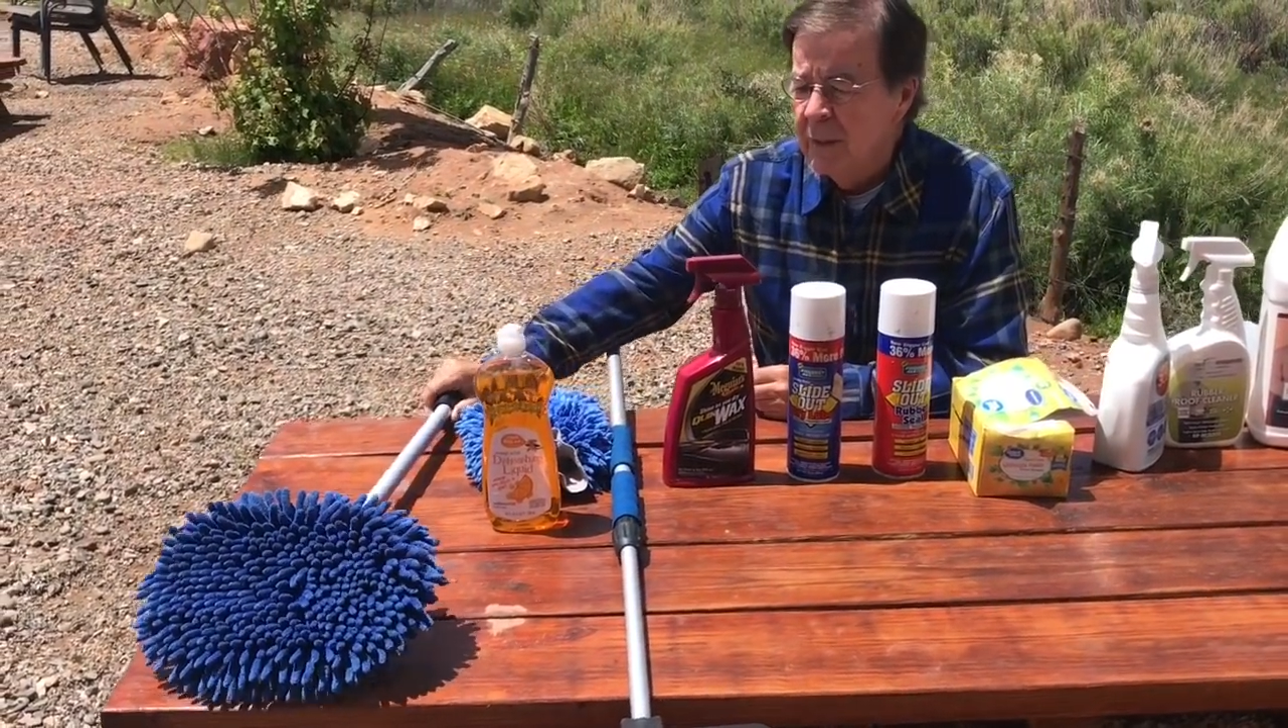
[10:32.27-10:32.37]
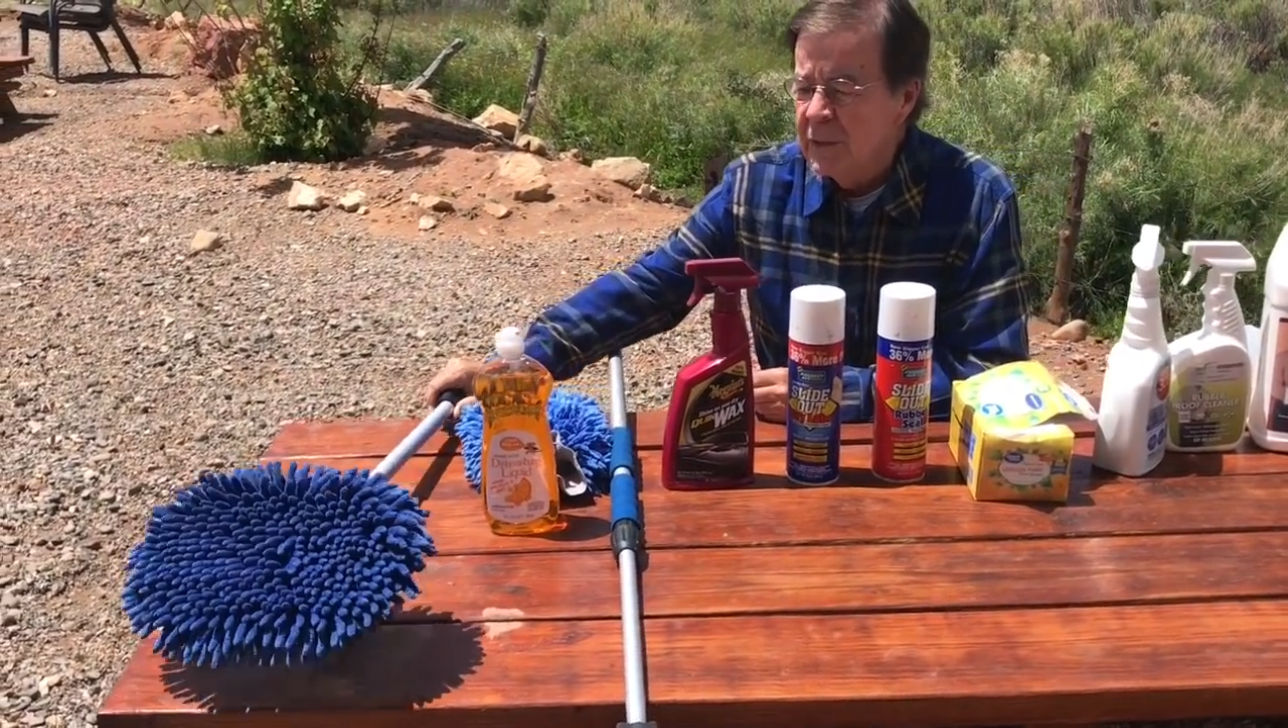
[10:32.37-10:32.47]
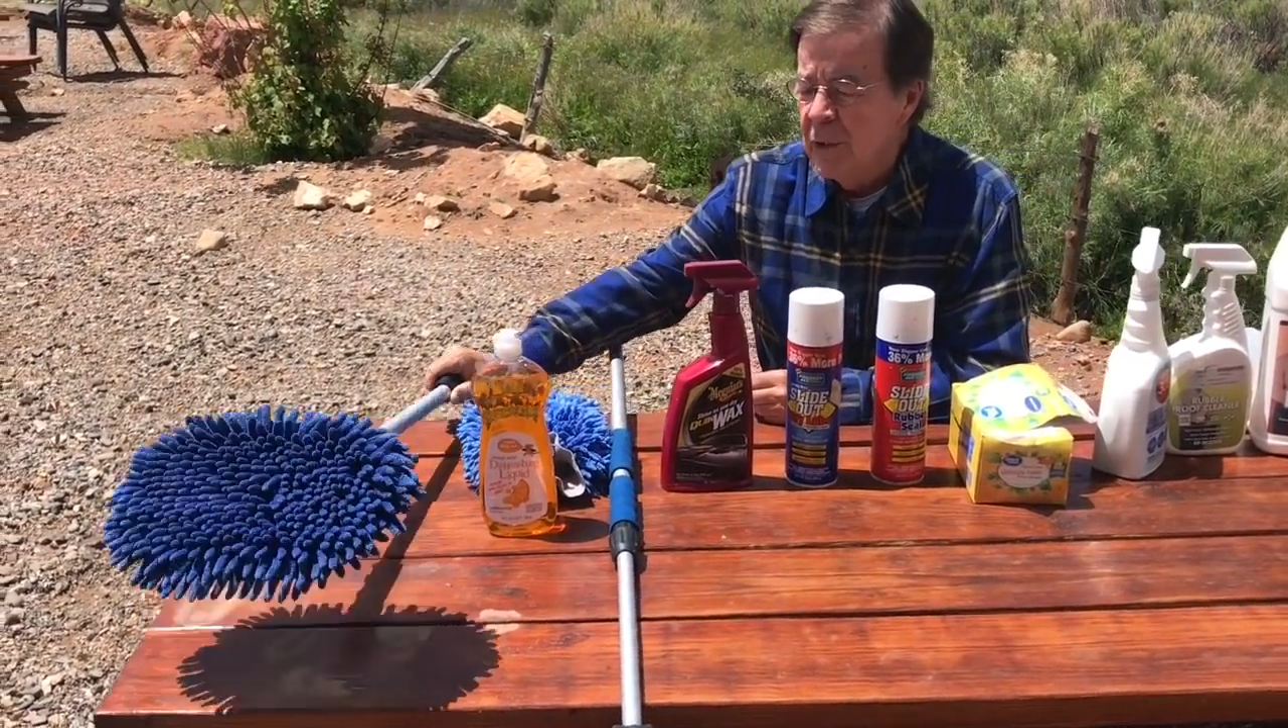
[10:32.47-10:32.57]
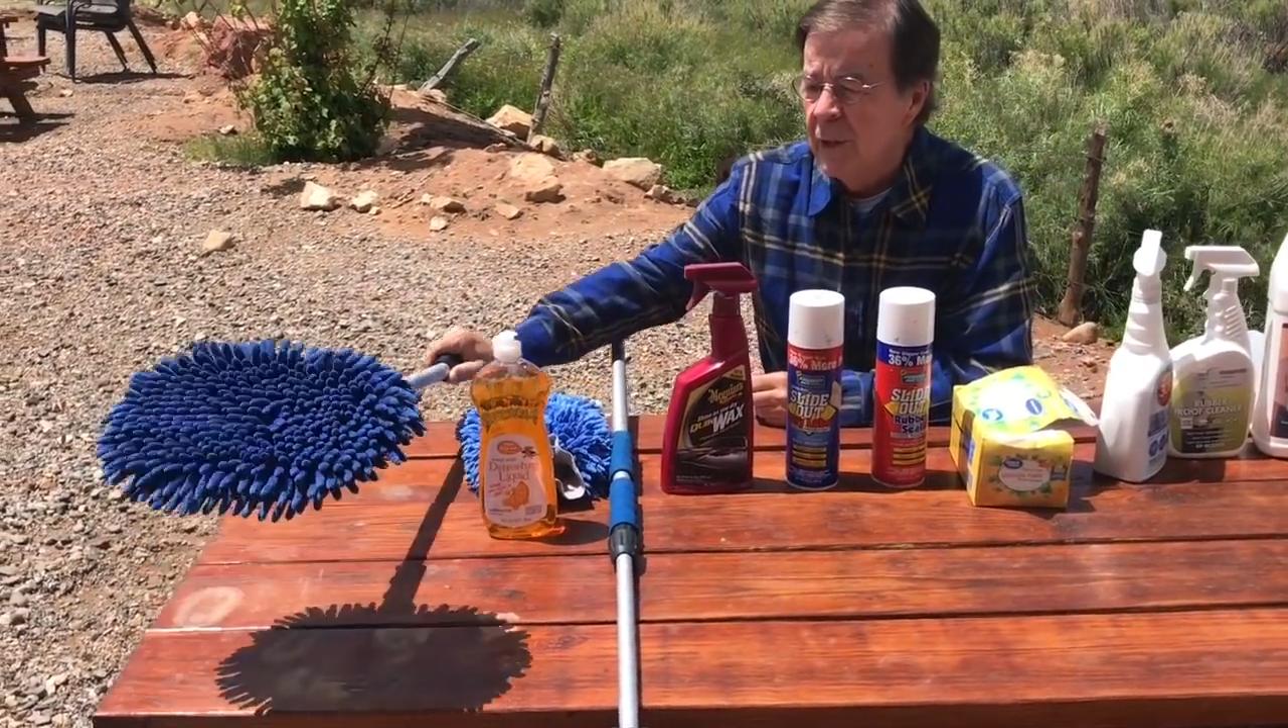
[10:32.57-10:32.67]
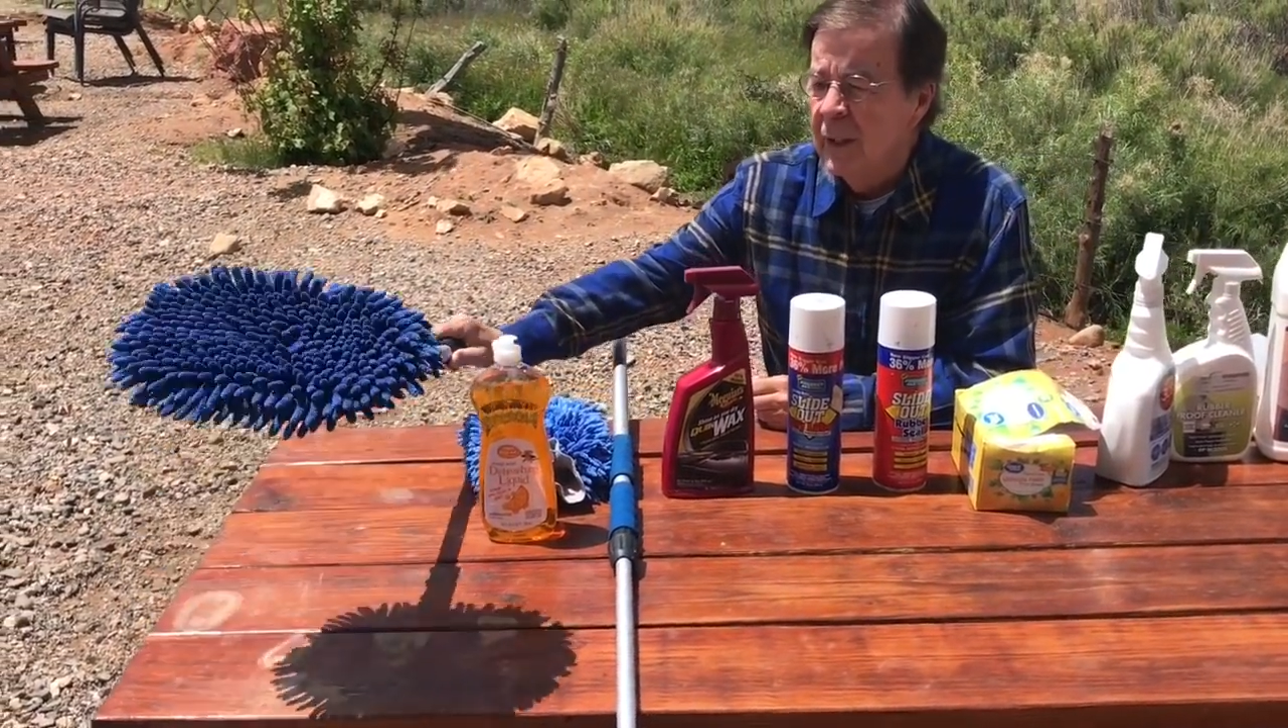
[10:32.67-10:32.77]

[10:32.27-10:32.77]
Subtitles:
that's on an